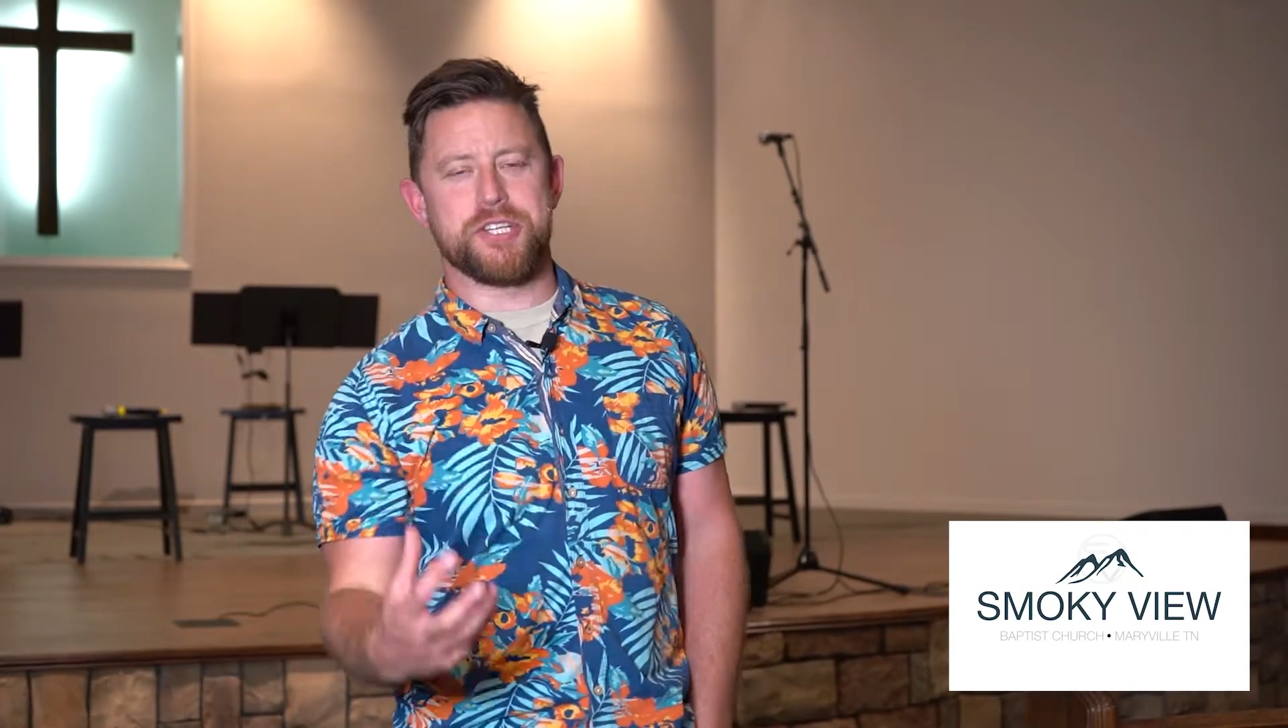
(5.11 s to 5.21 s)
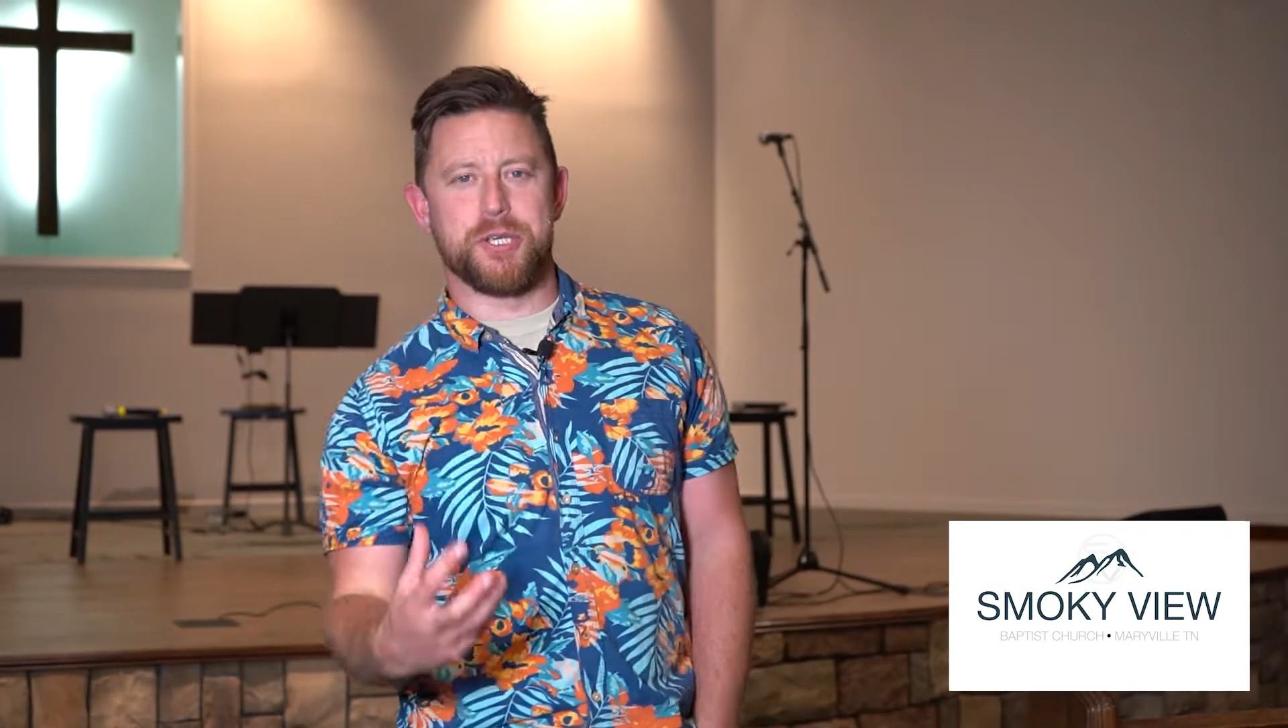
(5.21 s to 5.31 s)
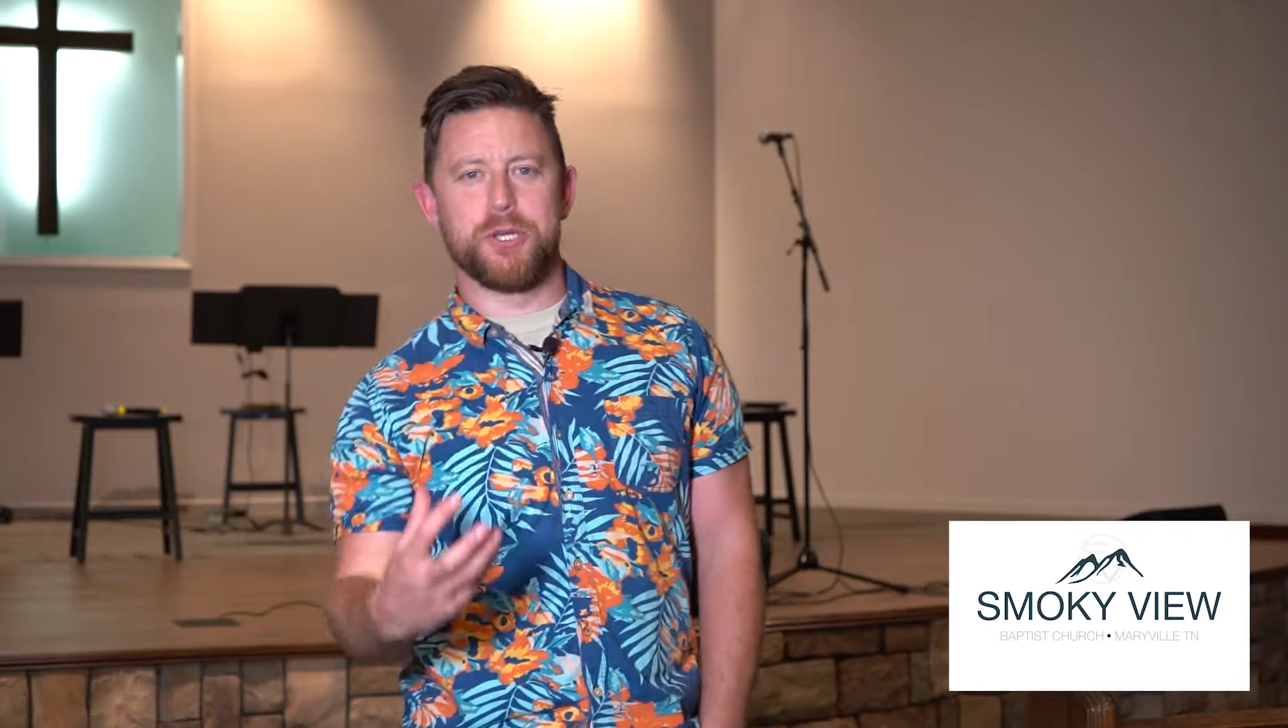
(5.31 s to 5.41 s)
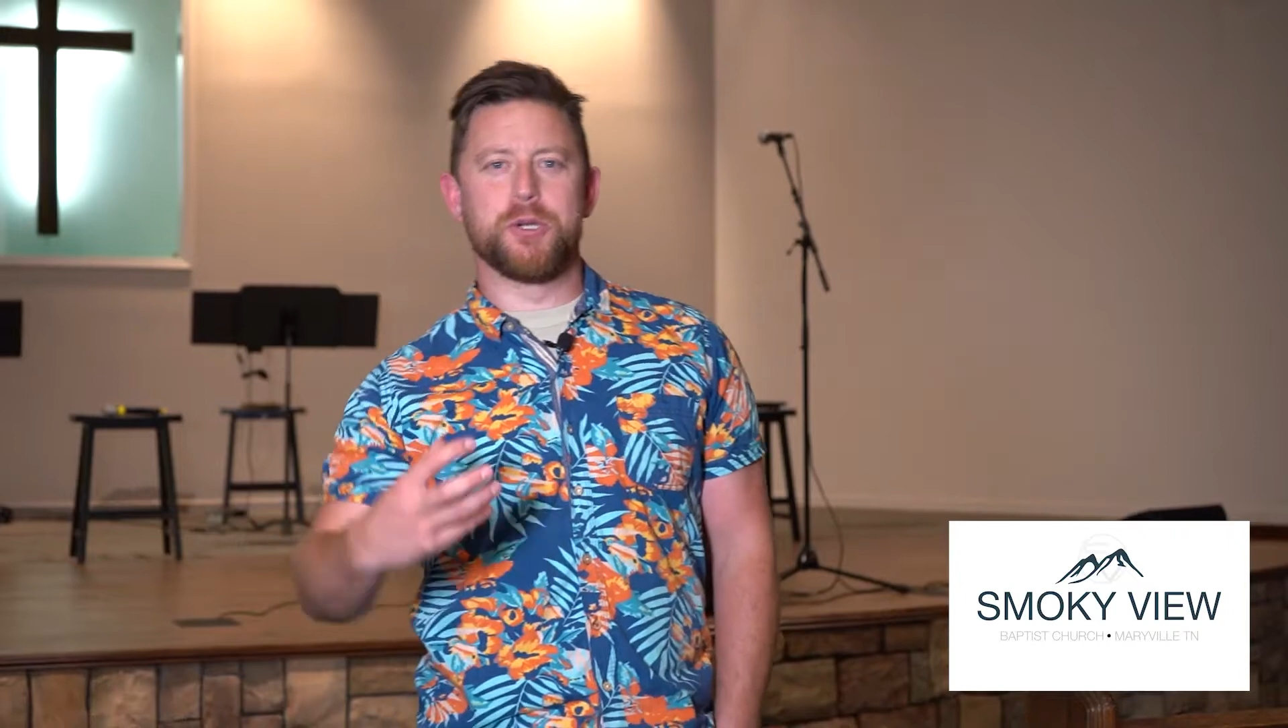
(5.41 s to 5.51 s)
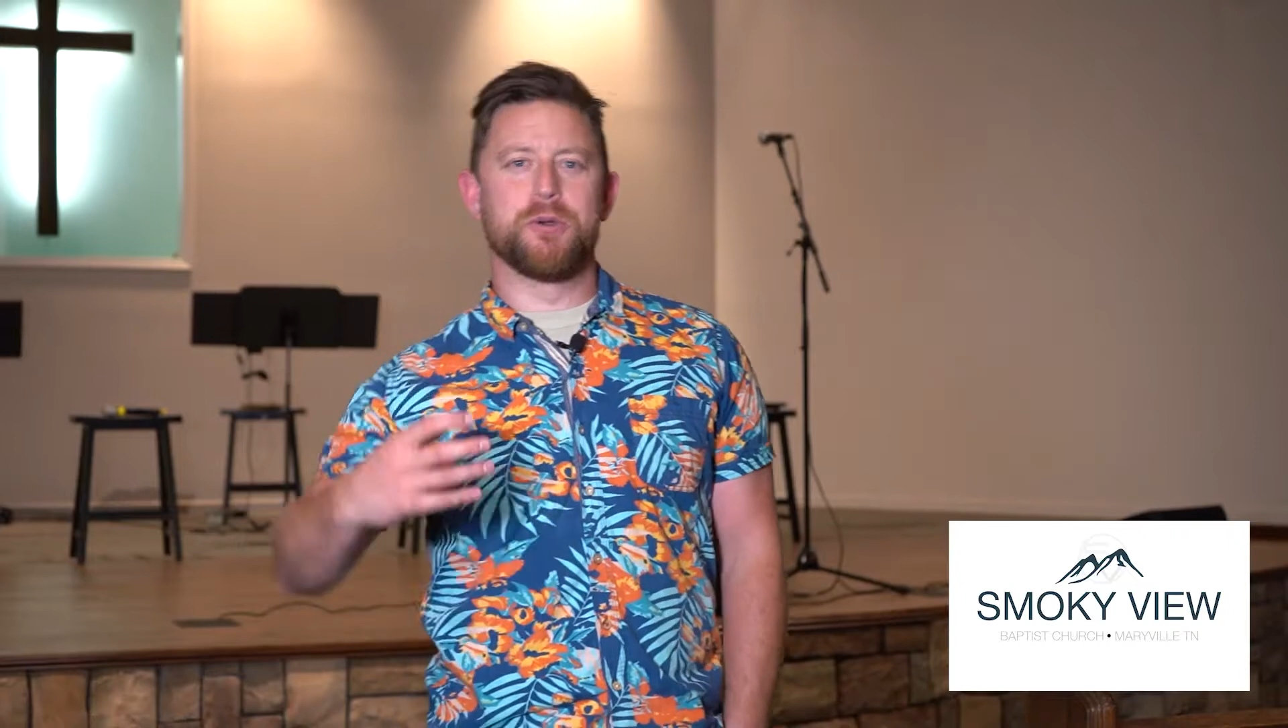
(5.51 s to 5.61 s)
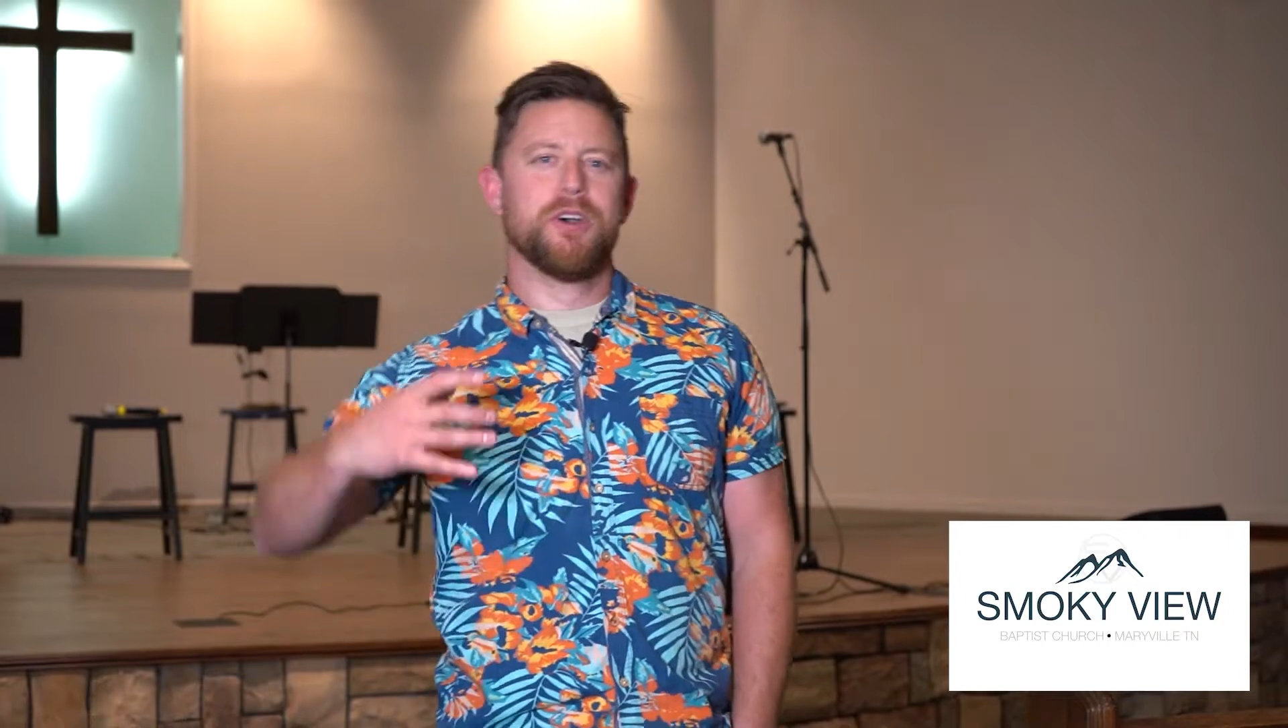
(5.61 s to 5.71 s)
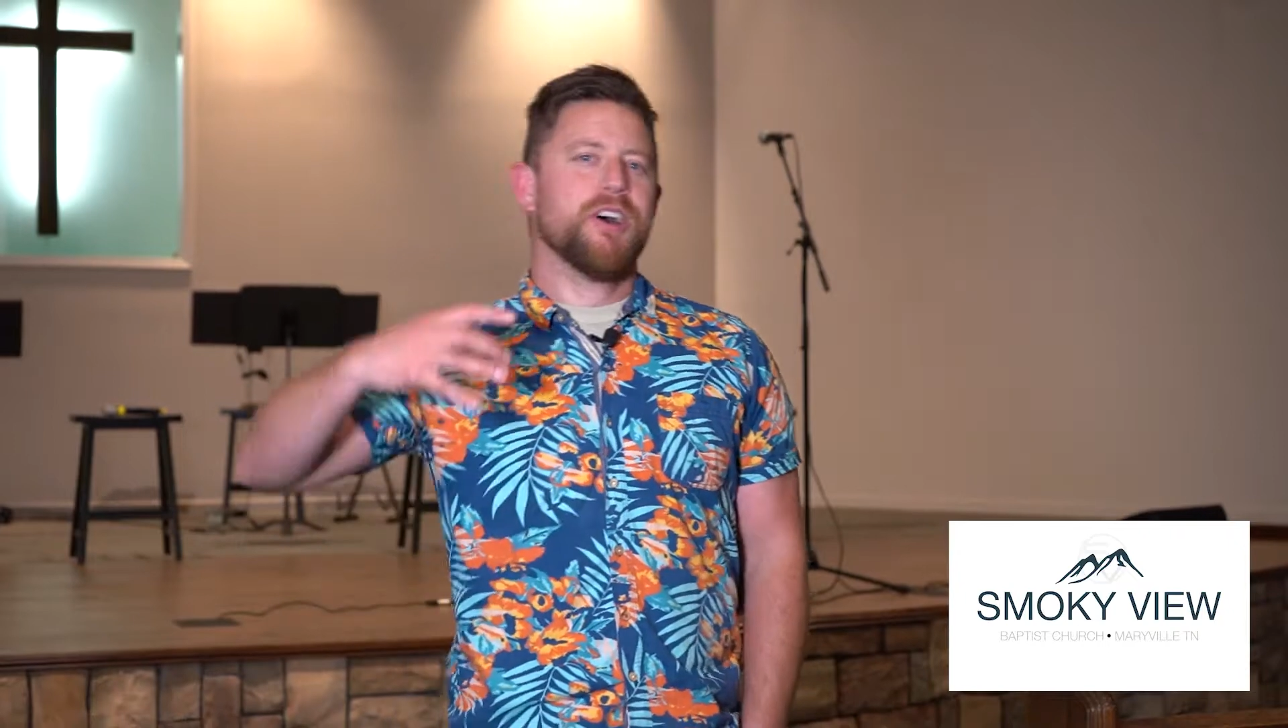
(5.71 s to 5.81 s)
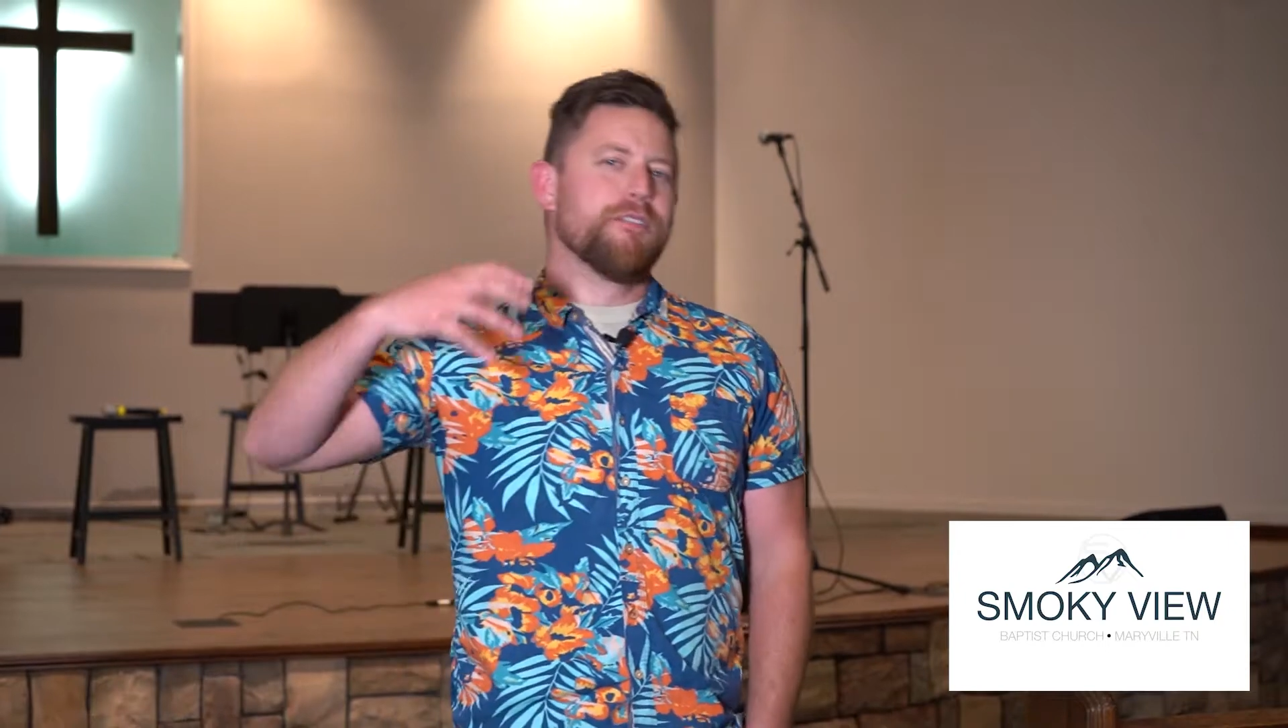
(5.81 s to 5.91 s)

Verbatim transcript: to you